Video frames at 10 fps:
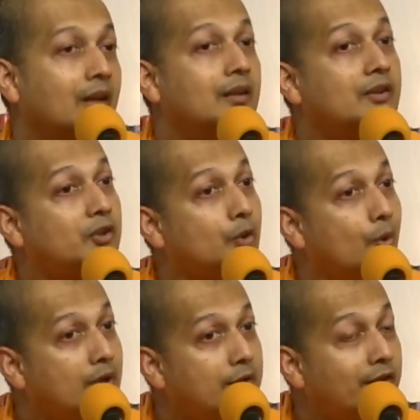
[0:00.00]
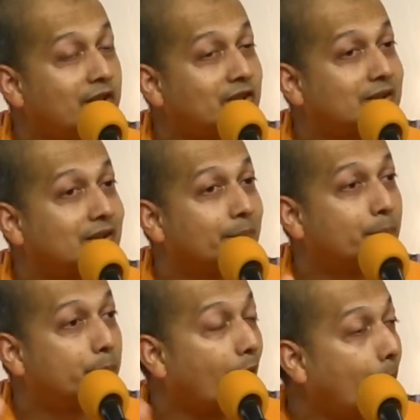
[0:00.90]
This universe,
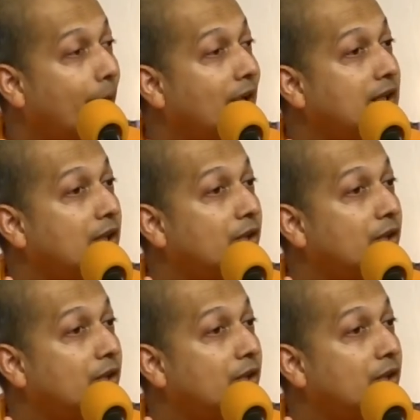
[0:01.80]
properly